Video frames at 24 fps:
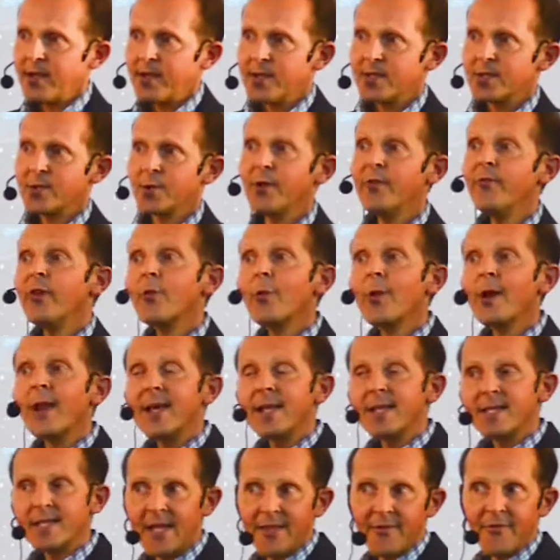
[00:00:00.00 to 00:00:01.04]
So even what
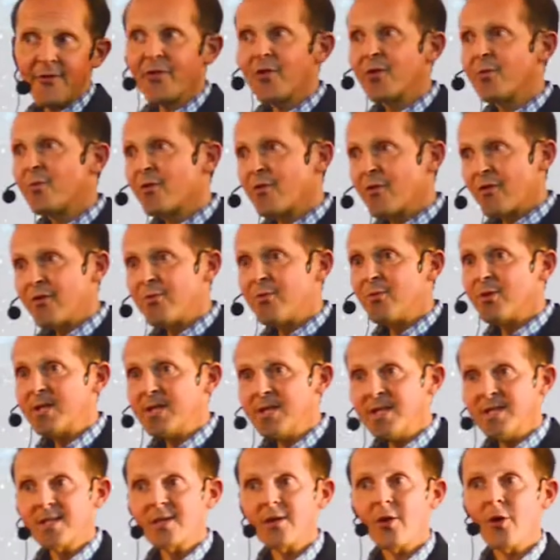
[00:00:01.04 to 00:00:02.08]
I said for the porous
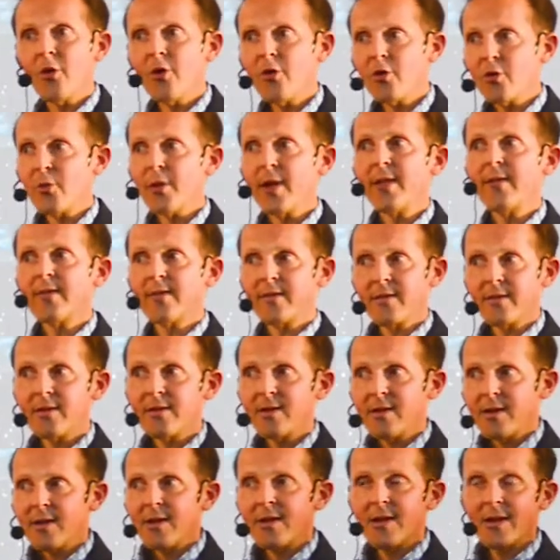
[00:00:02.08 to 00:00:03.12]
bodies, always,
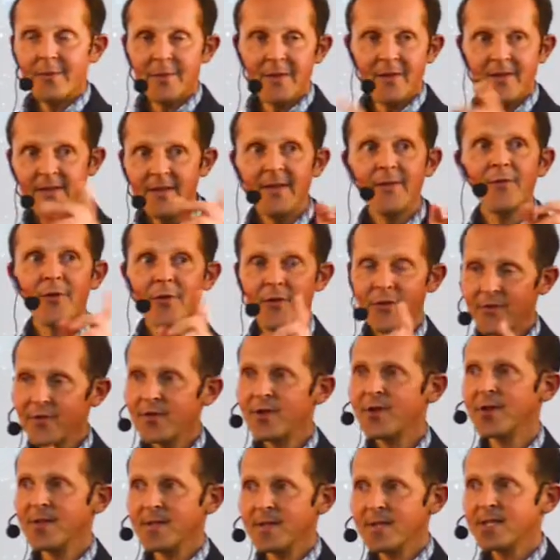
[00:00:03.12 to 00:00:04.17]
I mean, this is for
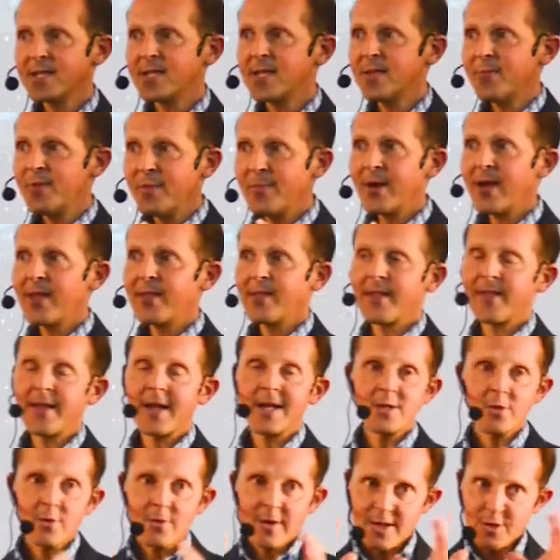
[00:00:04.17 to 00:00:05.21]
students. Keep in mind that
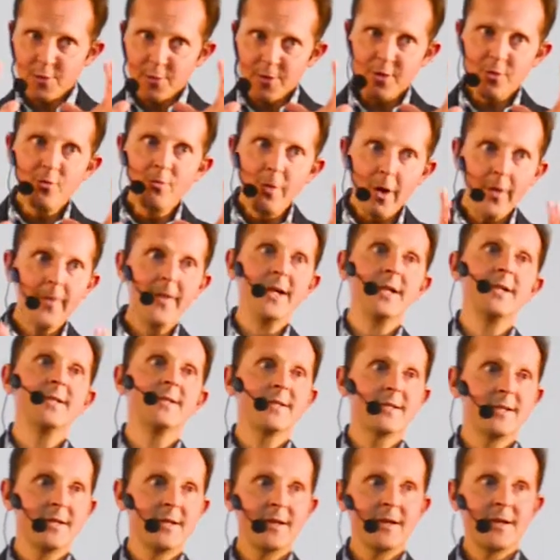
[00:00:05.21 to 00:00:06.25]
as long as we do
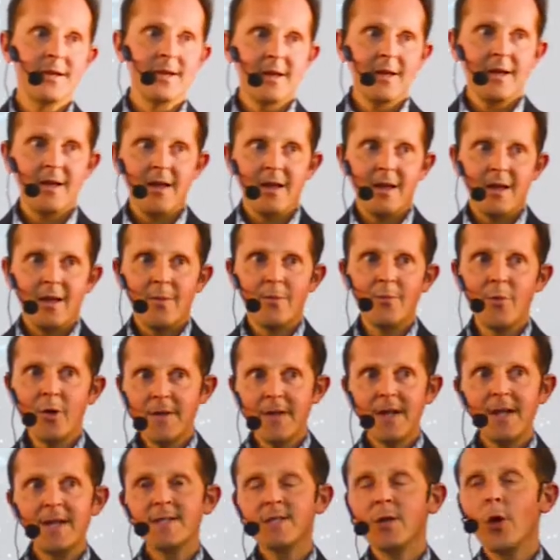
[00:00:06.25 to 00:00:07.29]
models,
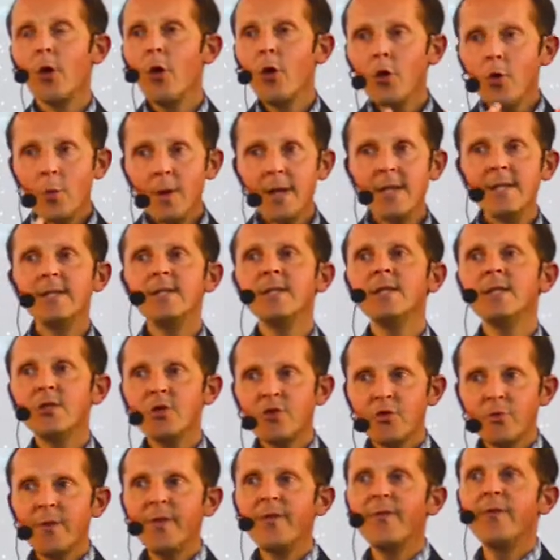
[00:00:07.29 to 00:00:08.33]
models always need
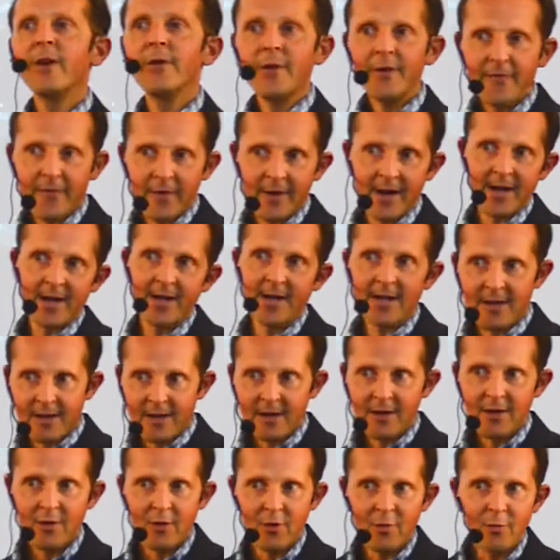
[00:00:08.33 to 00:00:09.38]
to be verified.
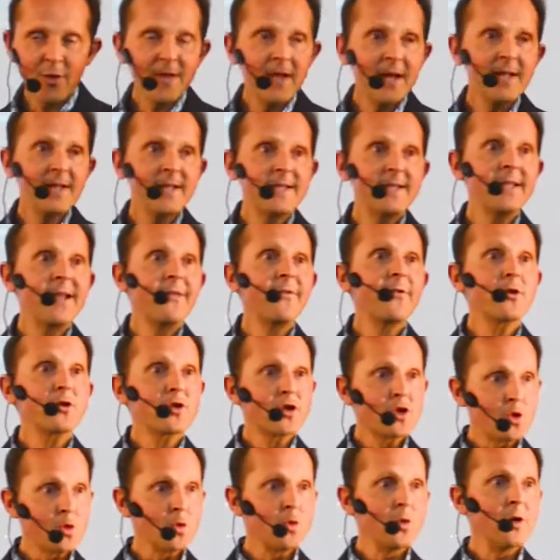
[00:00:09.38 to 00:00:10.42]
A model is never
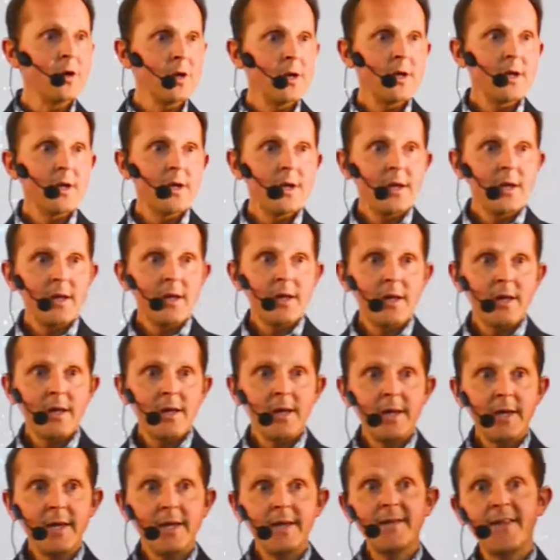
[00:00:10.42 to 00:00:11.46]
true.
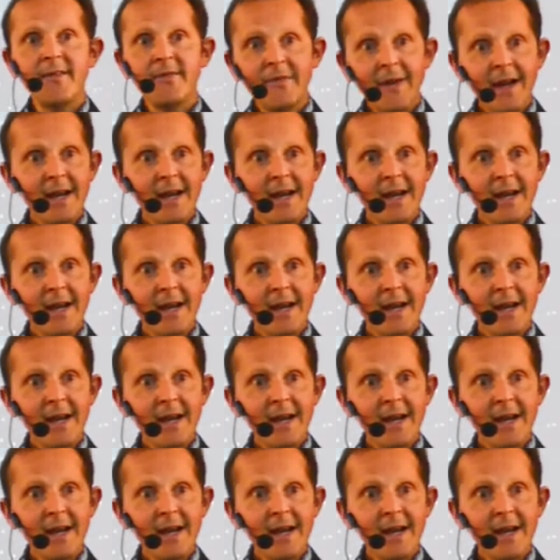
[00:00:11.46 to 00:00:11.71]
It is